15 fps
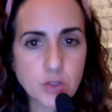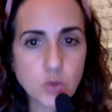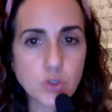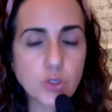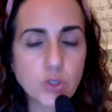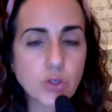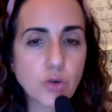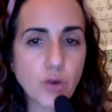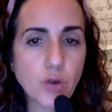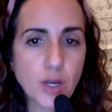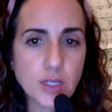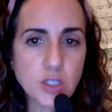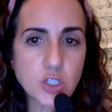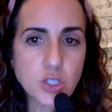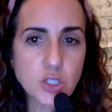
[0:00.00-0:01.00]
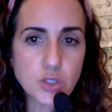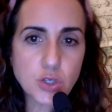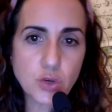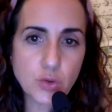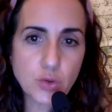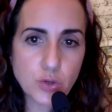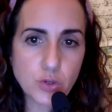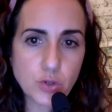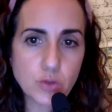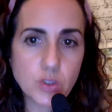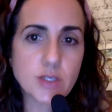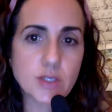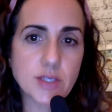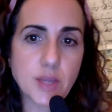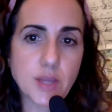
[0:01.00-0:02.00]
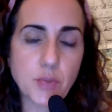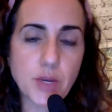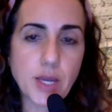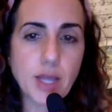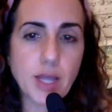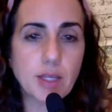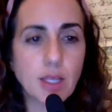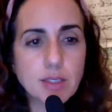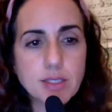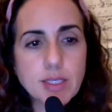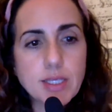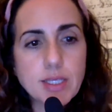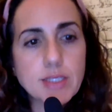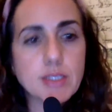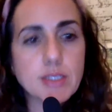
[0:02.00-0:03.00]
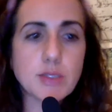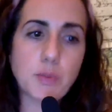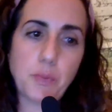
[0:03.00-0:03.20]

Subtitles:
or do the credits just accrue to the separate LLCs?